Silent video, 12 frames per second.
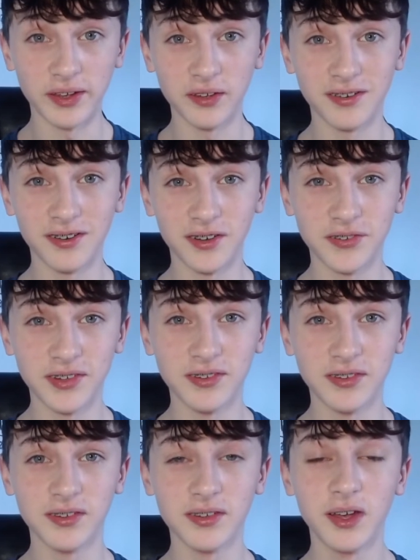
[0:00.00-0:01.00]
last
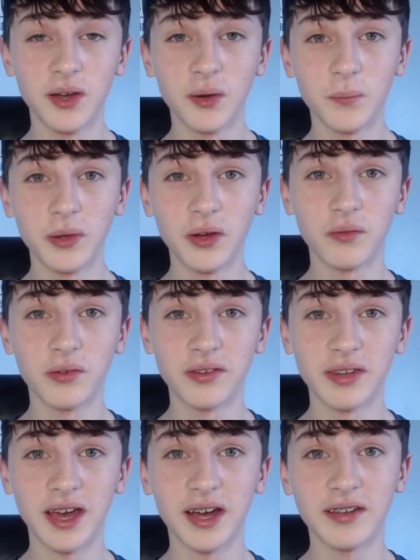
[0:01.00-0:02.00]
season. We obviously
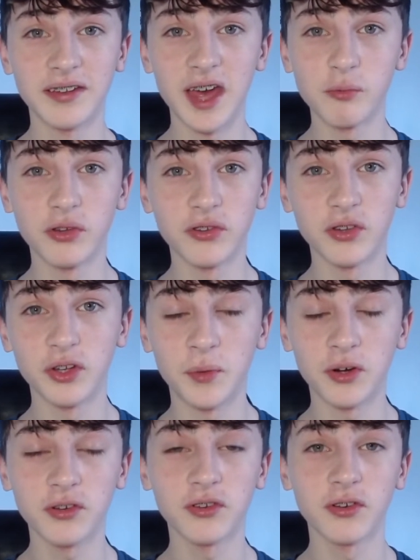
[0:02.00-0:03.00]
had Emerson and
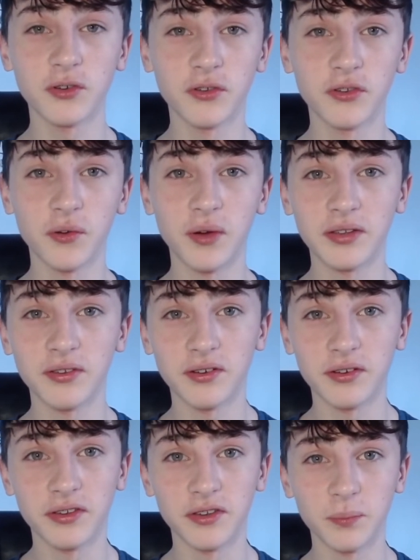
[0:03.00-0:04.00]
Marcos Alonso at our
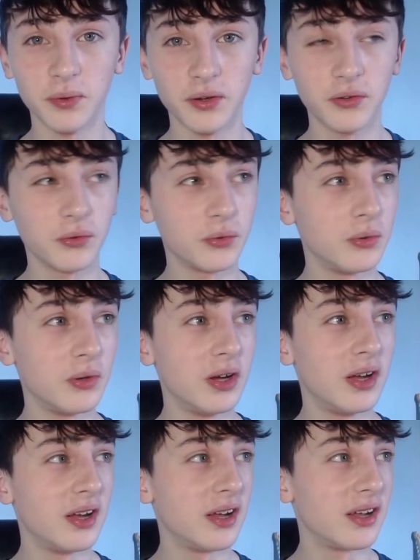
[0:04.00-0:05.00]
disposal.
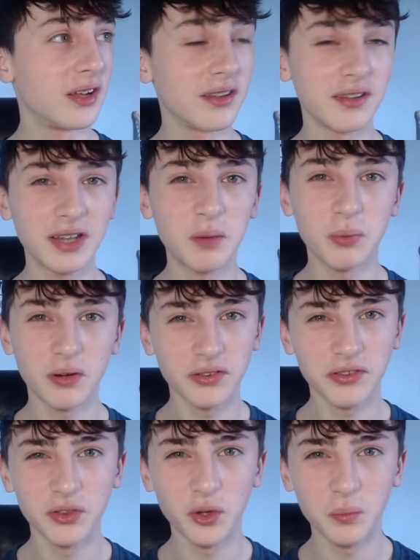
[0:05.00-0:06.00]
Lampard
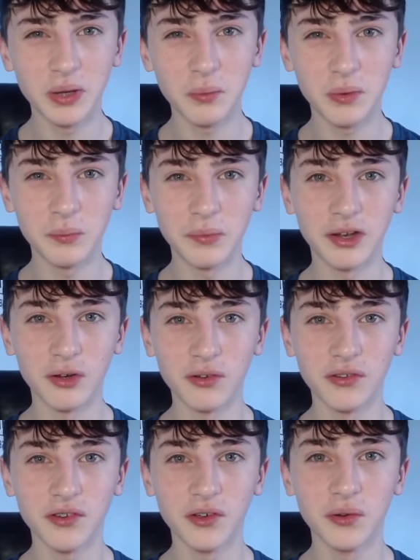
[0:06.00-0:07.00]
normally went with
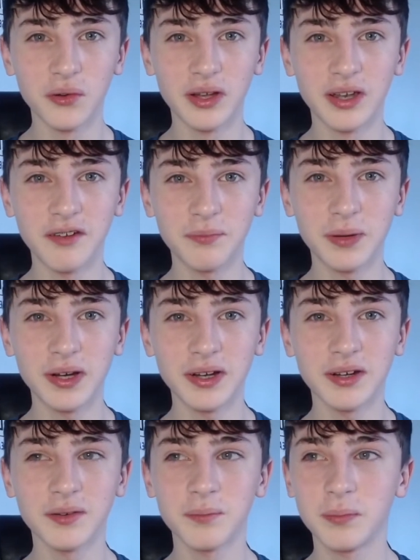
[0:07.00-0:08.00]
Alonso at left back,
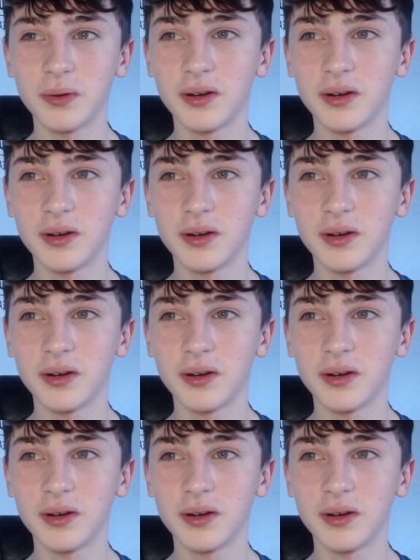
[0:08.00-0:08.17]
but